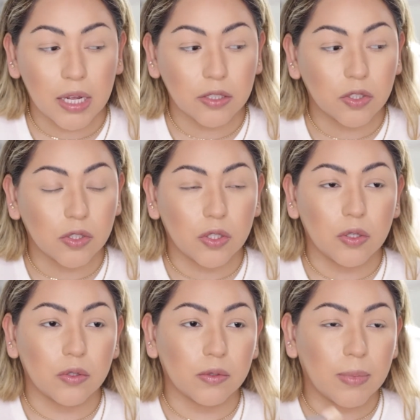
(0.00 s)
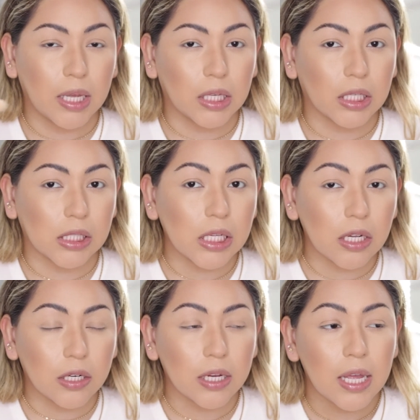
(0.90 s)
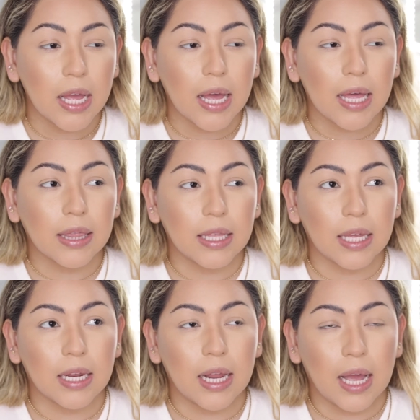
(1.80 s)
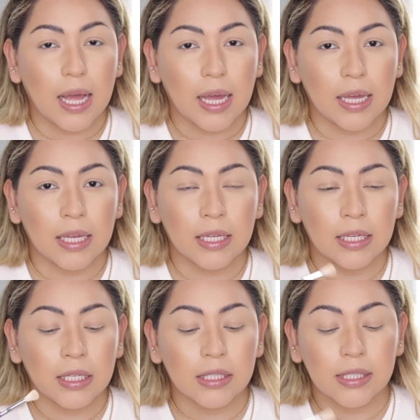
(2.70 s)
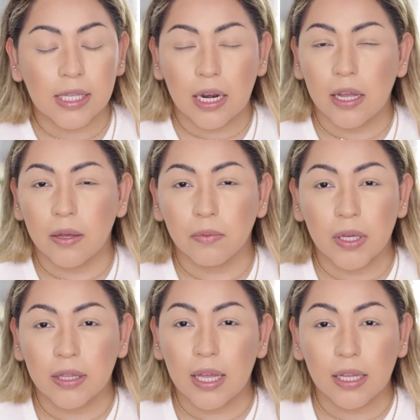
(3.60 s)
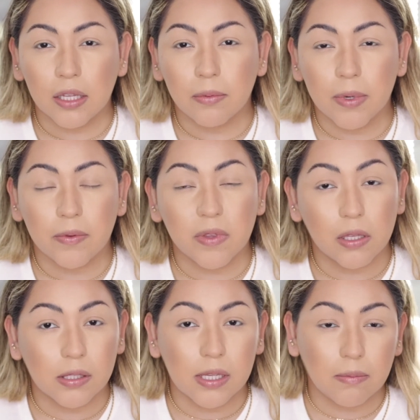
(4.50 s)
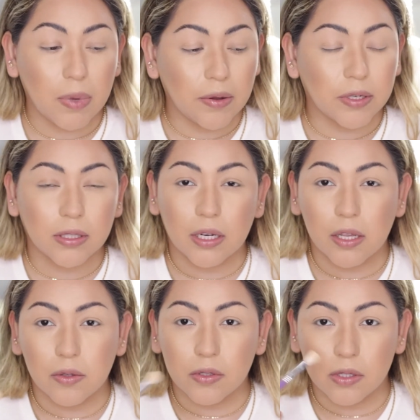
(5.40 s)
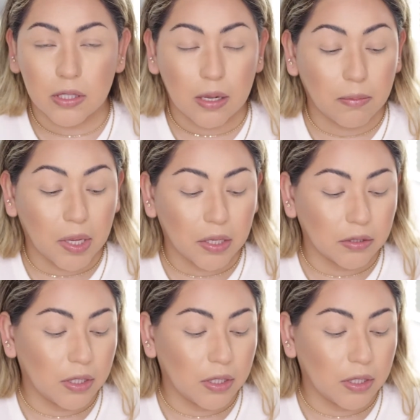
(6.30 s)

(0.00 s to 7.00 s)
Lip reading: I just used my concealer and then I set it with a little bit of the same powder that I used to set my under